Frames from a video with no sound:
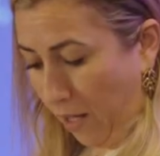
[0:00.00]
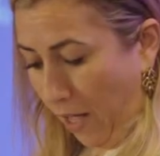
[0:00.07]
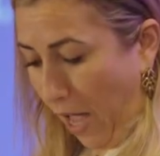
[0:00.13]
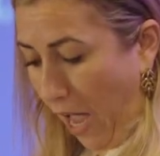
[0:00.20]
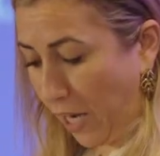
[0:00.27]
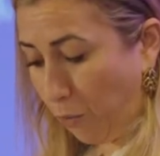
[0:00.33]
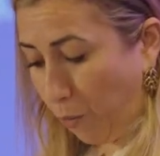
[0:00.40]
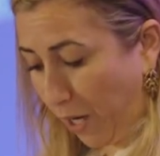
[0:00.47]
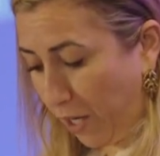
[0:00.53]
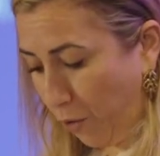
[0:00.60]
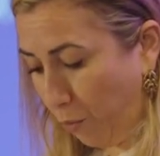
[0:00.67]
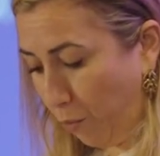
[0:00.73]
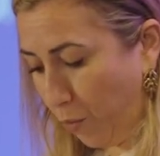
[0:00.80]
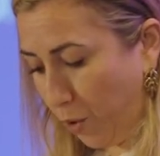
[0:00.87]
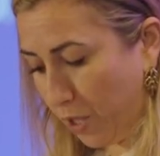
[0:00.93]
I read her
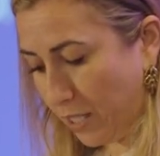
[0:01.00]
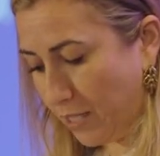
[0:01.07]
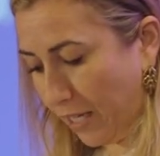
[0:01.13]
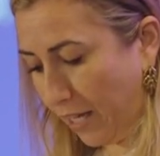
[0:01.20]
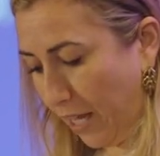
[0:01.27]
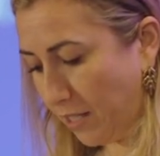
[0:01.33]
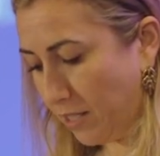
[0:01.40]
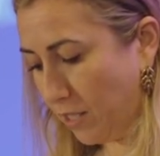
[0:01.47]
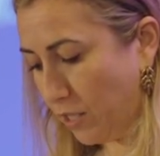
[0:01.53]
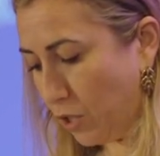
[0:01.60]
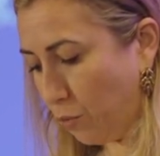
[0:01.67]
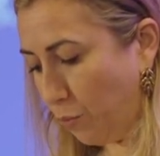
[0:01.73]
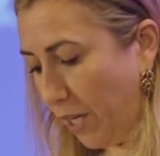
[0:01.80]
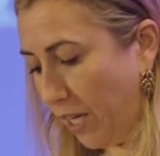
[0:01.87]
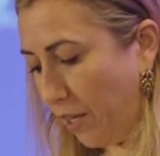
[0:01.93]
words again
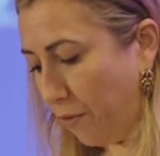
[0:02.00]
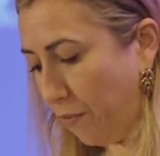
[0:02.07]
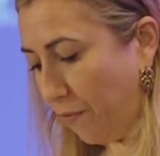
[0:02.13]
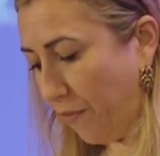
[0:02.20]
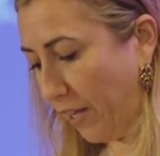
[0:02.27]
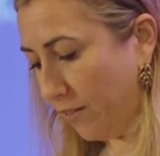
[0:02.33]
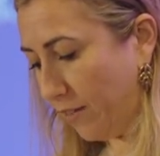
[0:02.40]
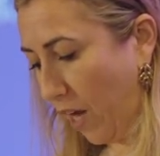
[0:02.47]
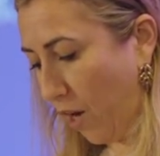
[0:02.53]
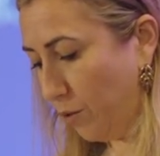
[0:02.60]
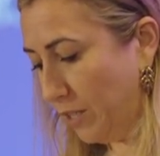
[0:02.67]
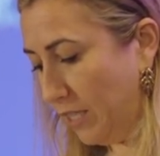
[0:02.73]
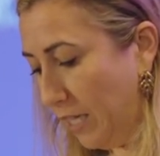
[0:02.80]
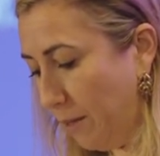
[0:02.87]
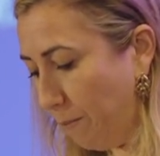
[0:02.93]
this week and felt how
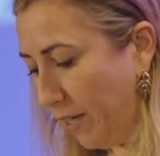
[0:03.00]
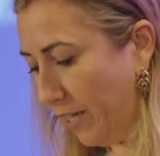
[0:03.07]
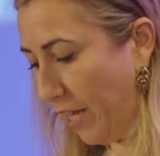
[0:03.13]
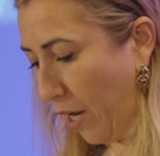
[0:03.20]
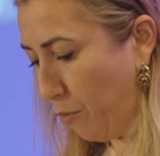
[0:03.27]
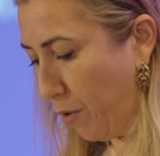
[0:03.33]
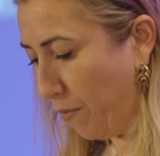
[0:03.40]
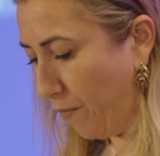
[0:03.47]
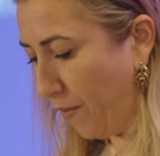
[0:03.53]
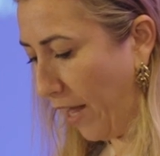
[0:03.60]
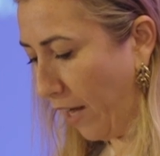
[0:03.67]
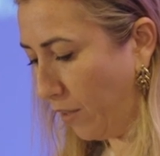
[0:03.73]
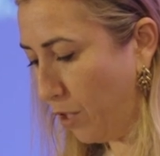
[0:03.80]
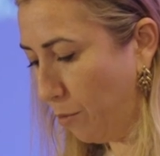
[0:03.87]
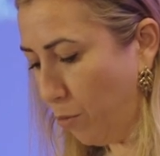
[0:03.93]
deeply they
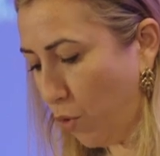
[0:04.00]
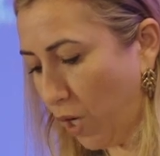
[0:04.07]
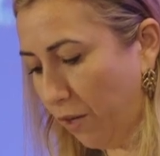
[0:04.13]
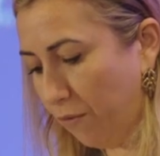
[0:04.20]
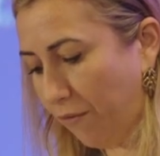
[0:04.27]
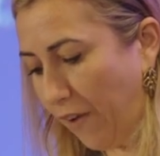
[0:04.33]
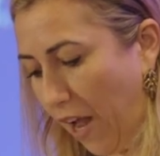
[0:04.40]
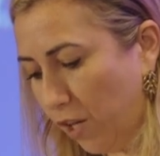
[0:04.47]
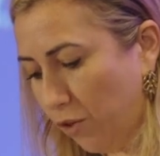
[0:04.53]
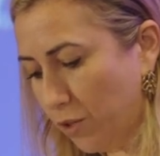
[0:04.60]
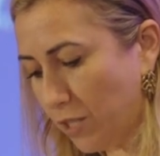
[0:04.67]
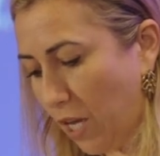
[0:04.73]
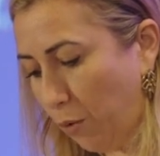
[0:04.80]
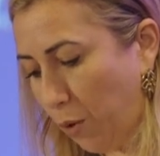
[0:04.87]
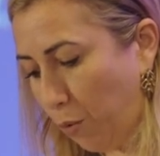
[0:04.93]
reflect the moral
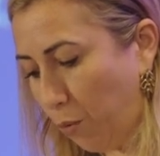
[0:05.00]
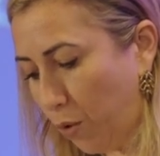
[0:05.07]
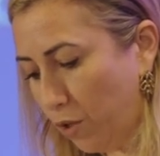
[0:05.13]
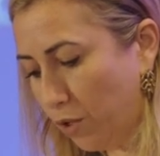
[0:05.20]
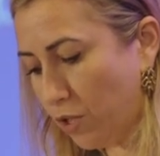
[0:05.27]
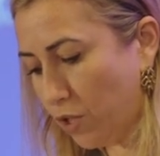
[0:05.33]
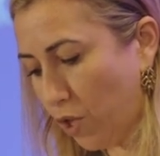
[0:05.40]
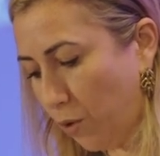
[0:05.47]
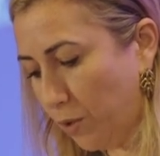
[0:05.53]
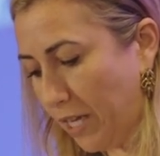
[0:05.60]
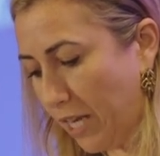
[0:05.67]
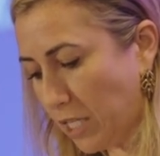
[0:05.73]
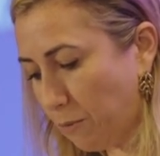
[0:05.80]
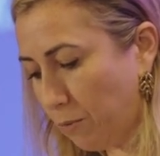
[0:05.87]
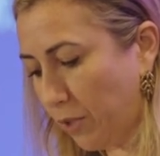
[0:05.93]
values our world so
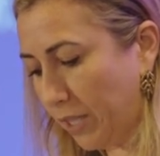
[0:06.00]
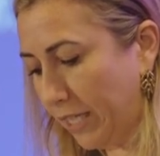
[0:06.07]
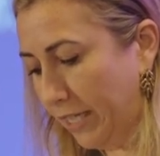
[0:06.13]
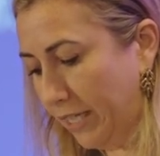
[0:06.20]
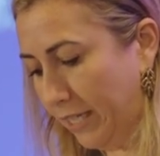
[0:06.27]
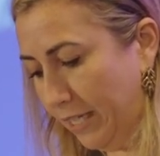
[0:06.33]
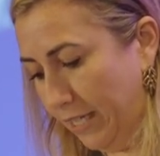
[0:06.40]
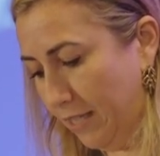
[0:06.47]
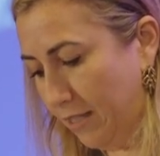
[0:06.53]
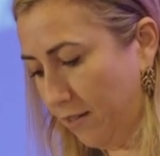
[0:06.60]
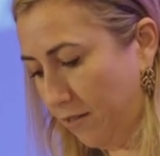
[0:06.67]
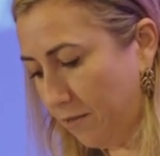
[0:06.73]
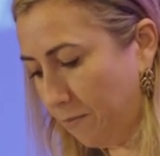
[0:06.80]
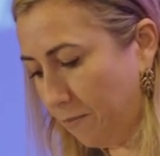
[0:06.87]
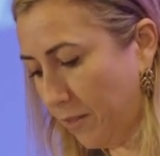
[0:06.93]
desperately needs.
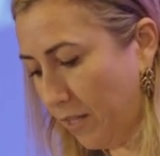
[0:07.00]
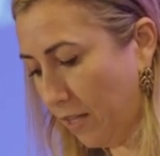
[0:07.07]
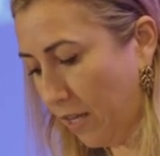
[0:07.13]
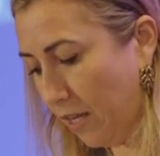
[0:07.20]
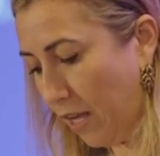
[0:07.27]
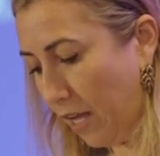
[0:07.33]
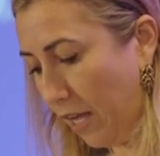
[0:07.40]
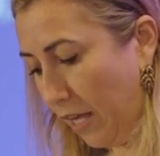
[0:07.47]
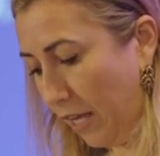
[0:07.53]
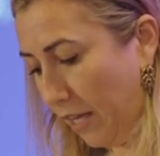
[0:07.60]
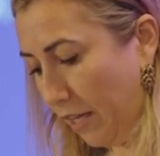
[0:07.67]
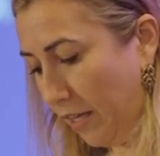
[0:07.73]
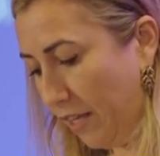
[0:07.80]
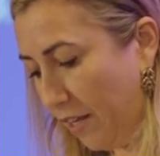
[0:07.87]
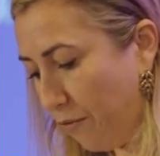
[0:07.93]

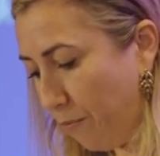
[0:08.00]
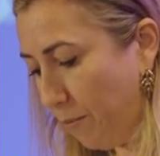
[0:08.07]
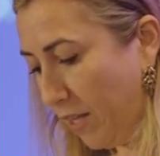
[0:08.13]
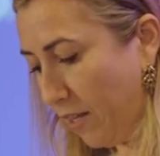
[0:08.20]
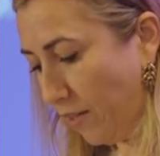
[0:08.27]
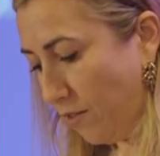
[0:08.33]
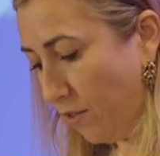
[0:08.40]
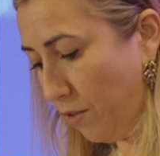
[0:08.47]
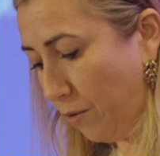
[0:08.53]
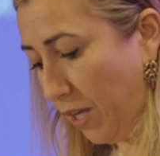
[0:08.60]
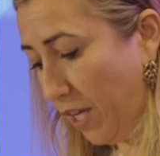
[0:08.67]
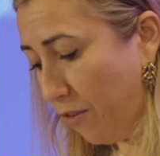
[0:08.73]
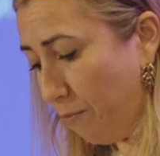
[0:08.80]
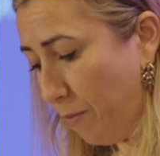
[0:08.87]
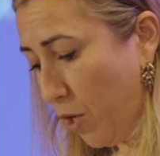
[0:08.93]
Give
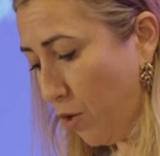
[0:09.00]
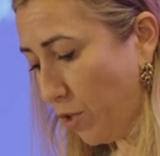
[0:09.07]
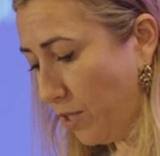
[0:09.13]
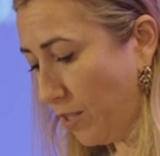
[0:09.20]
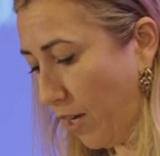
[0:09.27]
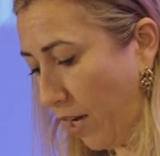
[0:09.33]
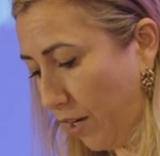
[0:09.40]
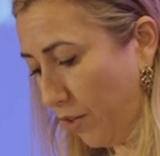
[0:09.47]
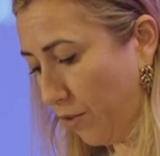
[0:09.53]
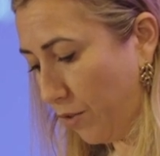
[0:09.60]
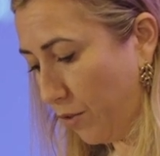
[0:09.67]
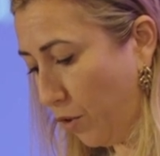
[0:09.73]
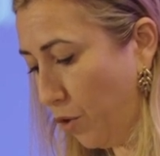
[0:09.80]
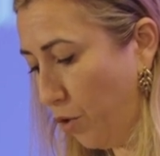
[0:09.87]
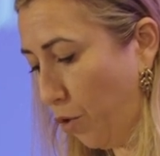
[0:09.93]
me your
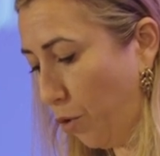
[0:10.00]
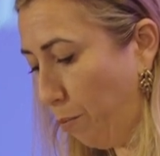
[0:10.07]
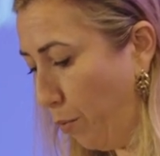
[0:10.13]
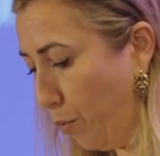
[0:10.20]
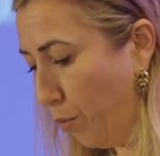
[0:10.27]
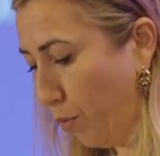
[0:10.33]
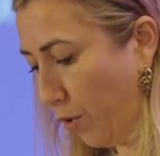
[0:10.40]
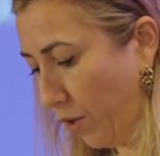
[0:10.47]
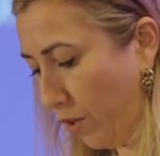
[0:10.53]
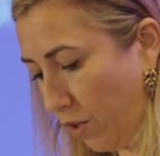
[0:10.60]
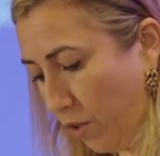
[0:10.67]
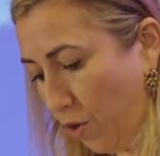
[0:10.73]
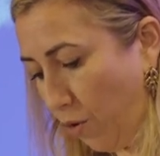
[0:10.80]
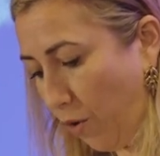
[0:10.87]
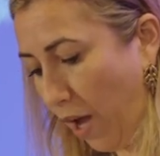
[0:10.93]
tired, your poor,
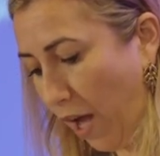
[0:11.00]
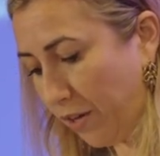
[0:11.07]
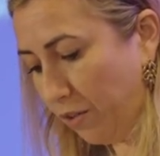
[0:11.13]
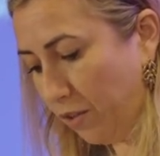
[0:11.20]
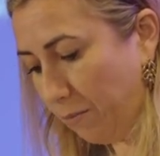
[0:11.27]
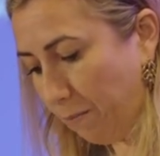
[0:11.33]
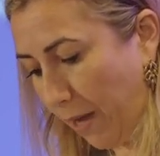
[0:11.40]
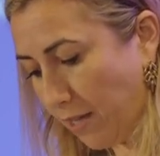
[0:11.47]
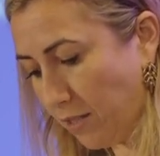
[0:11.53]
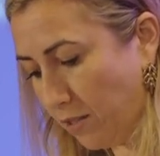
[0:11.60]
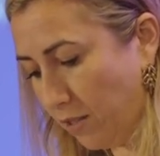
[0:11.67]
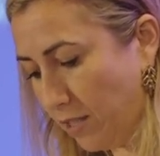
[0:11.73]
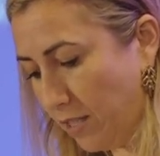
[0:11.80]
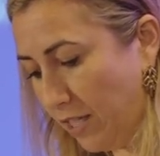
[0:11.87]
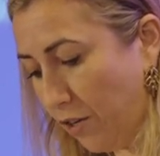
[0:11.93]
your huddled
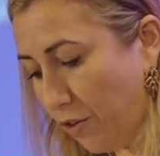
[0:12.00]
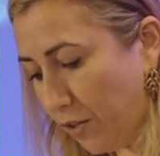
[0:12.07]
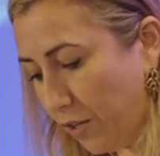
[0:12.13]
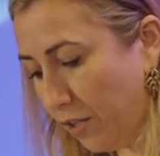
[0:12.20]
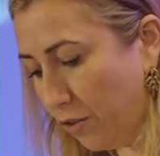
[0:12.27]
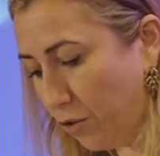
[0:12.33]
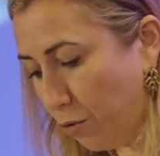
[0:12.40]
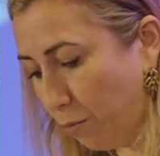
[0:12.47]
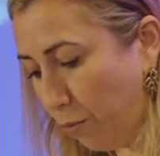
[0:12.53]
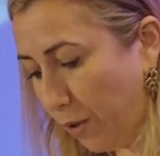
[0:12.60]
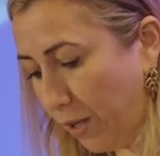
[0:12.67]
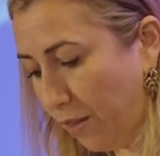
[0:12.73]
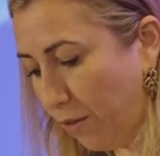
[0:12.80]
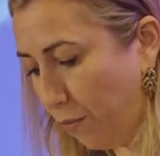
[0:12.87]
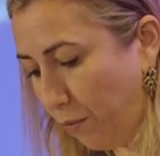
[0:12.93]
masses yearning to
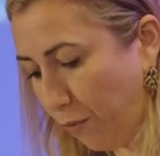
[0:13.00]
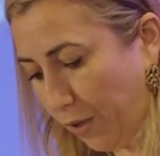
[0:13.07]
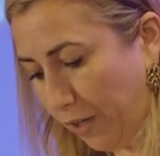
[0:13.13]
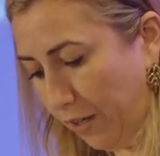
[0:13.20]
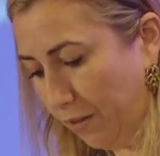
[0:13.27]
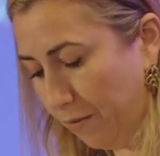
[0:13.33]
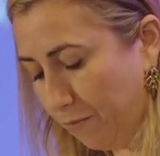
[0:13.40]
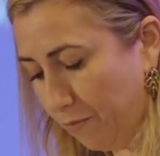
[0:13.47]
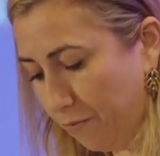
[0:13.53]
breathe free.